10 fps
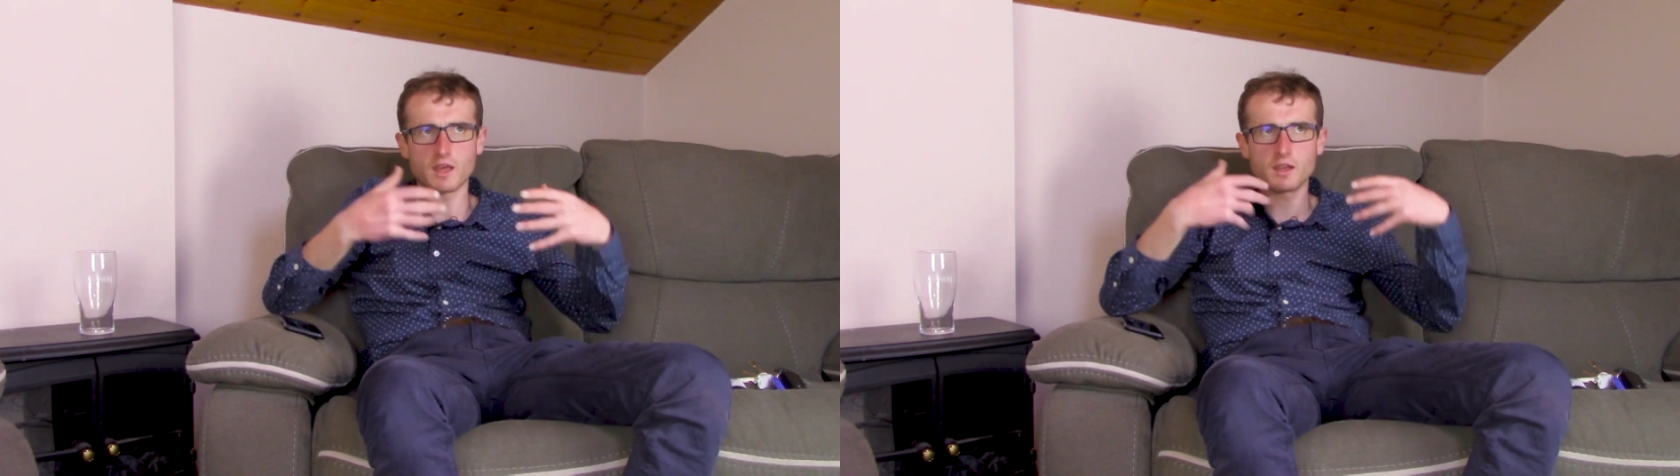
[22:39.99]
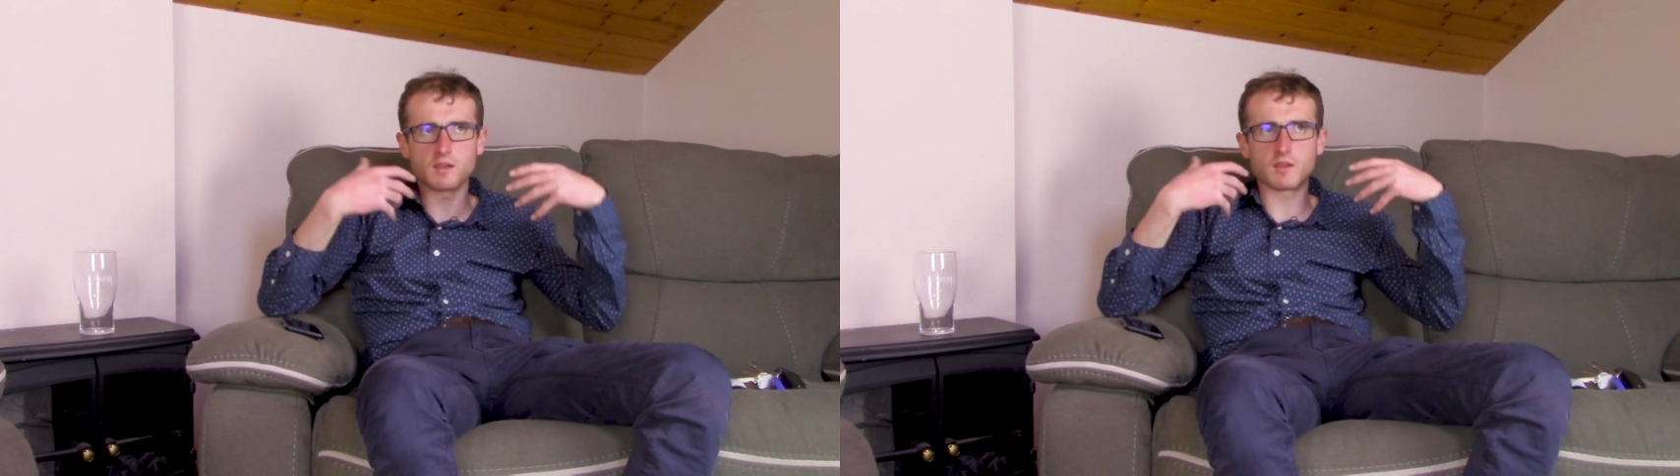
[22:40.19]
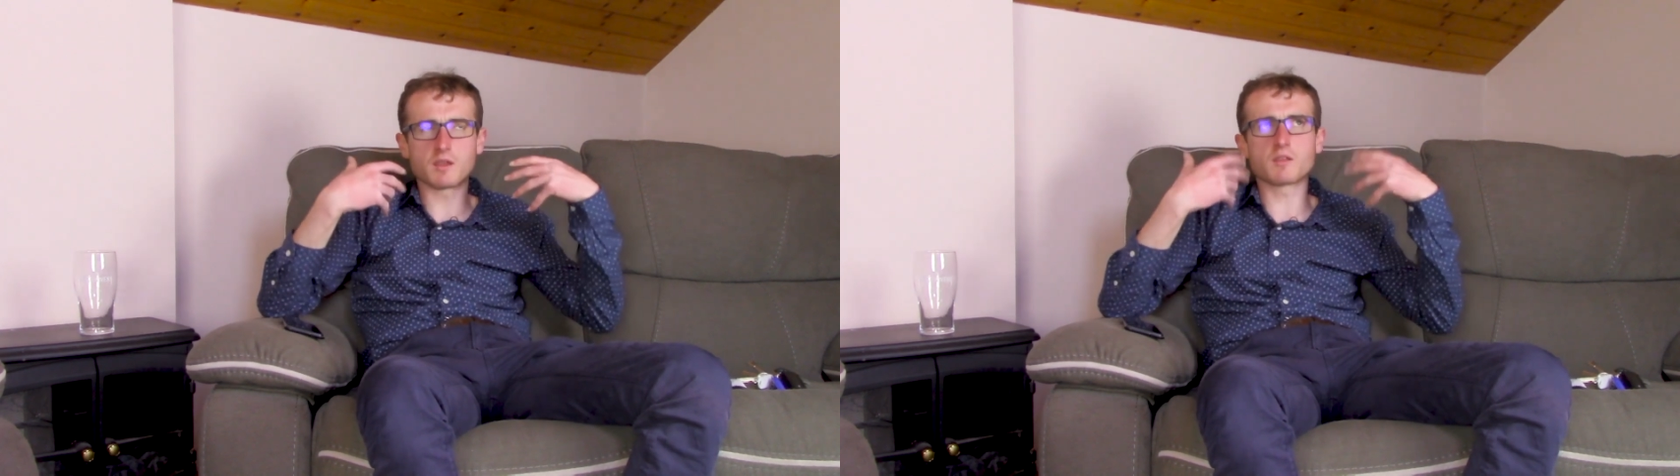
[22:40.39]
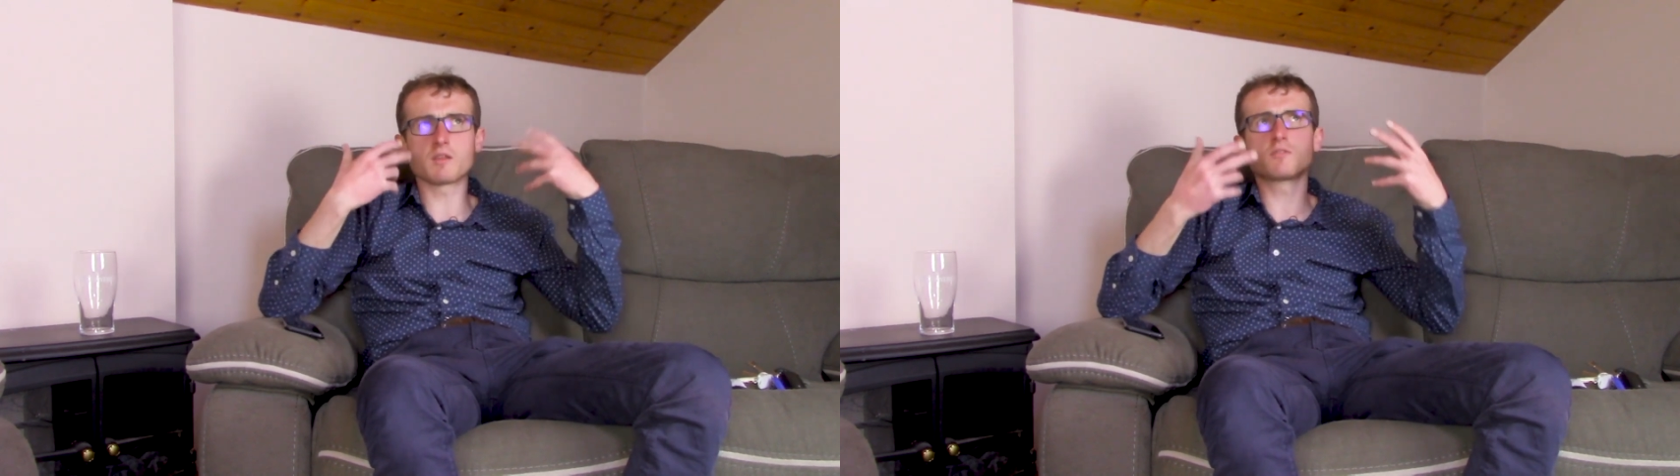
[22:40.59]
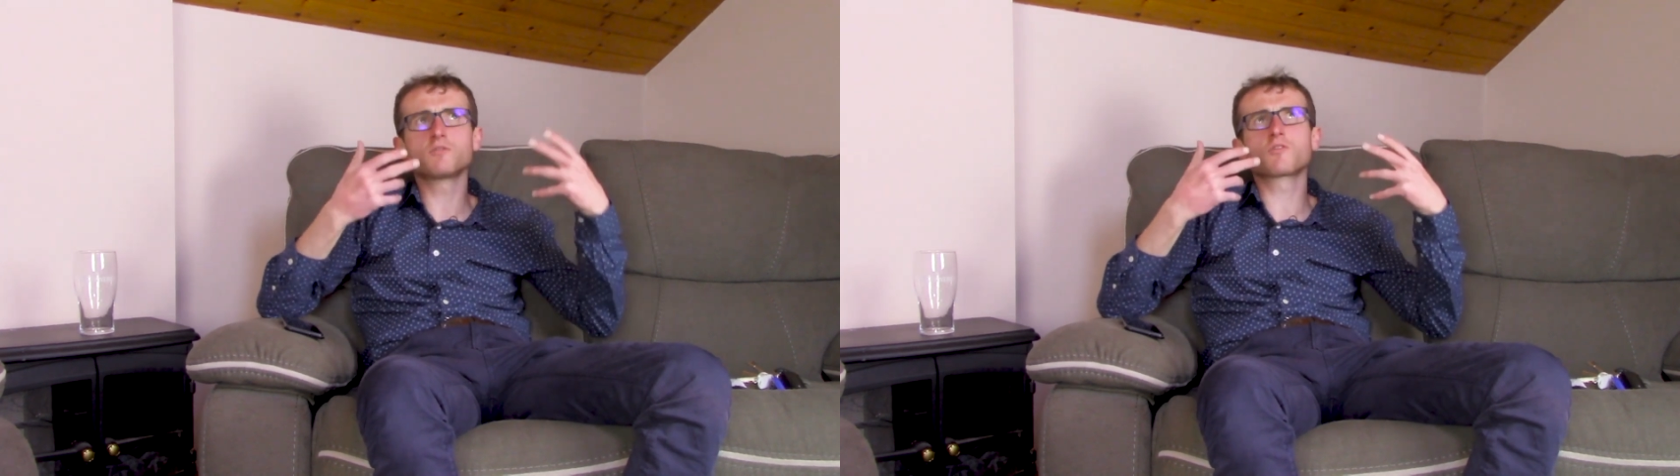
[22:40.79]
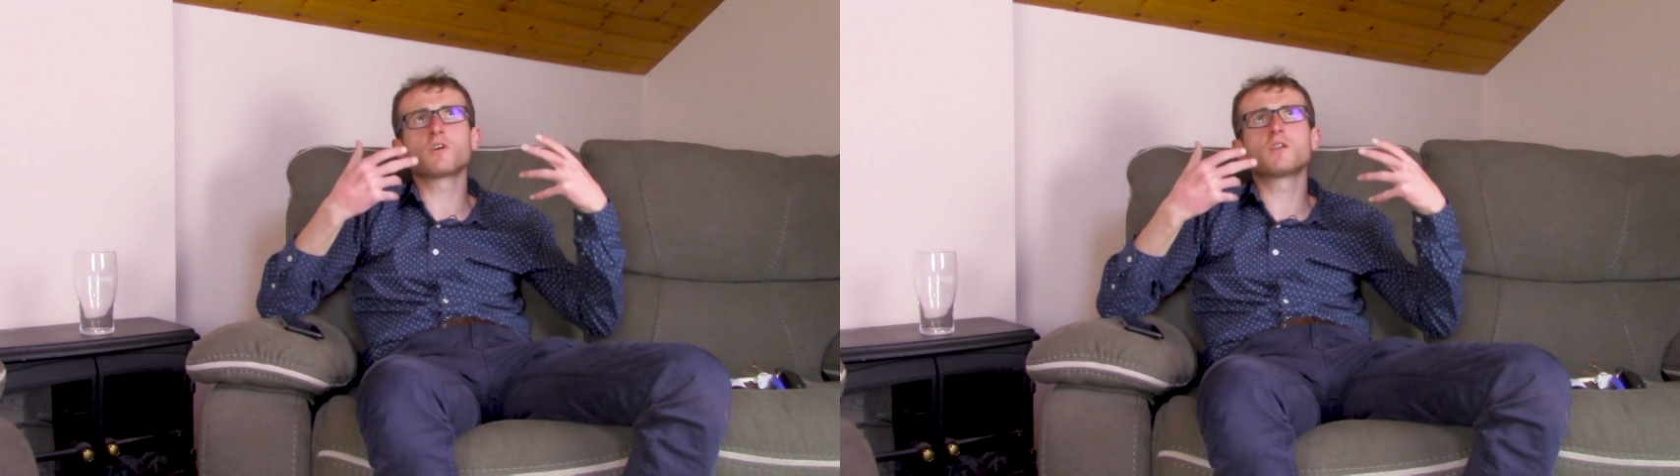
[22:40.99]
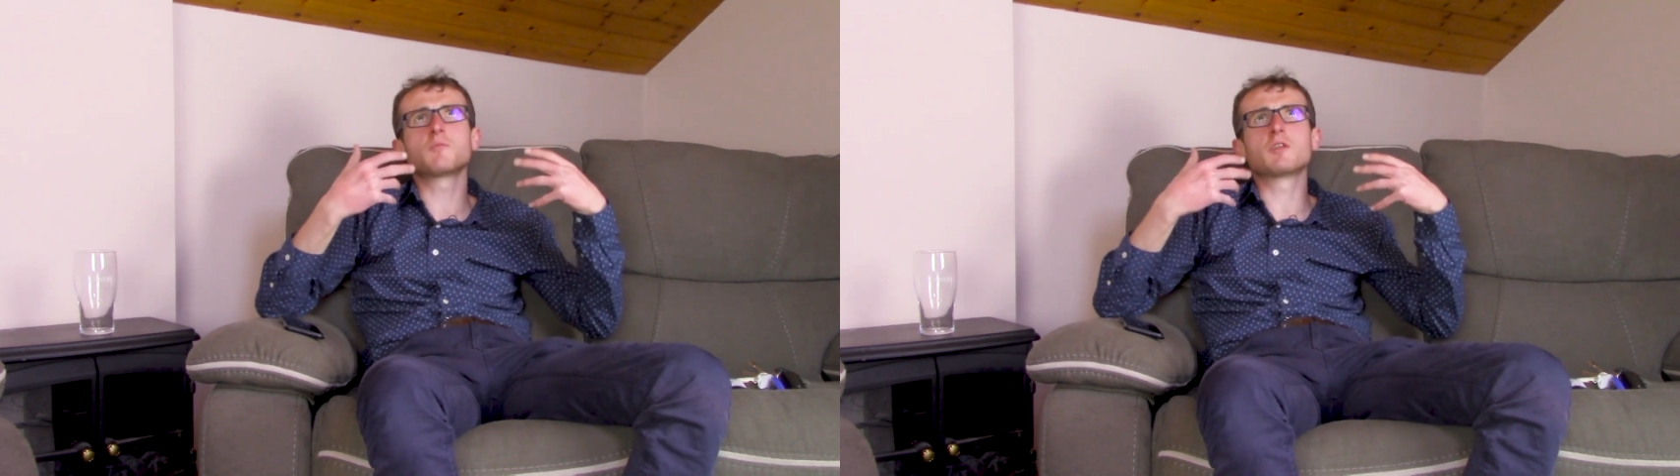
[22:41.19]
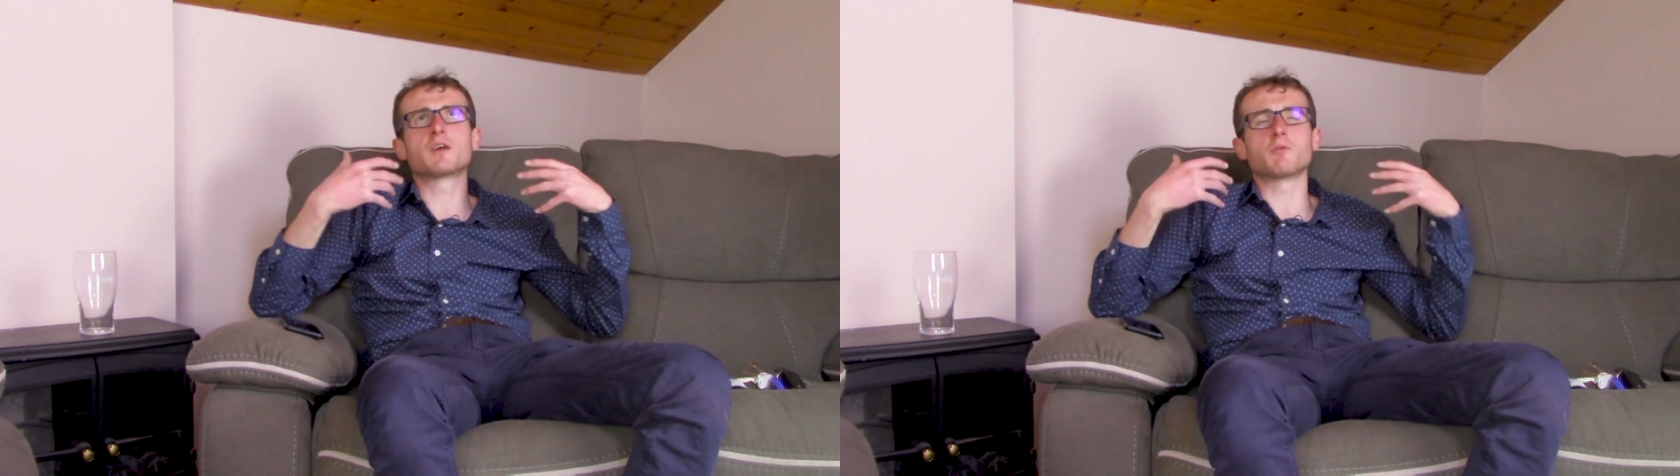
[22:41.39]
and it just
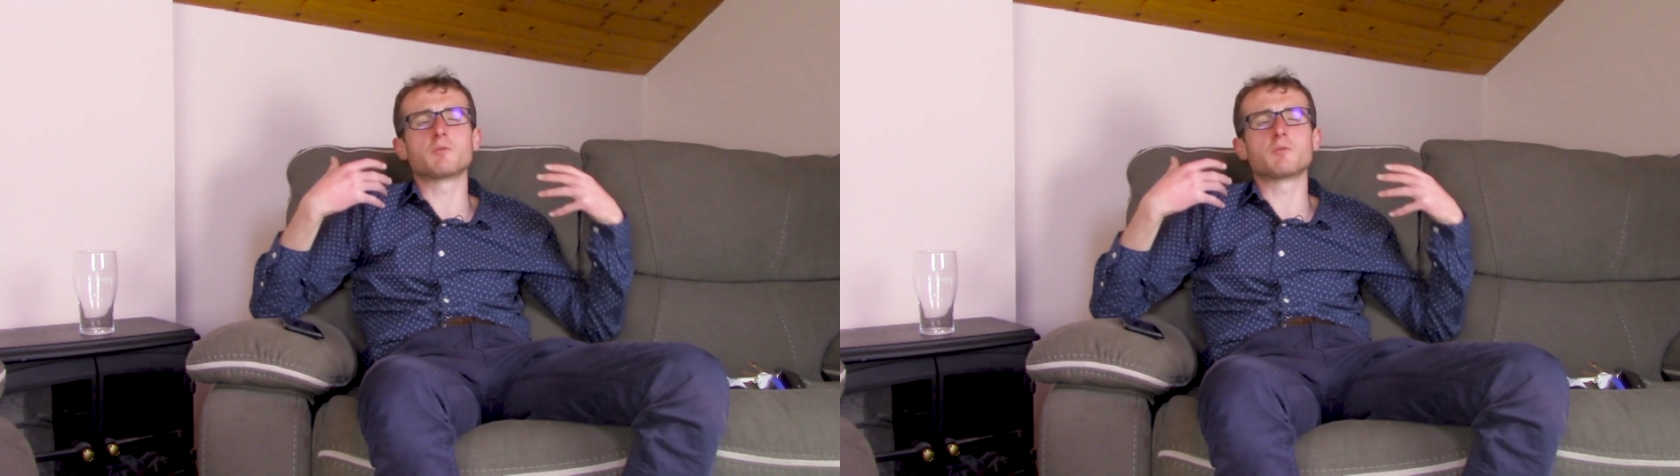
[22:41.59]
dawned on me, like,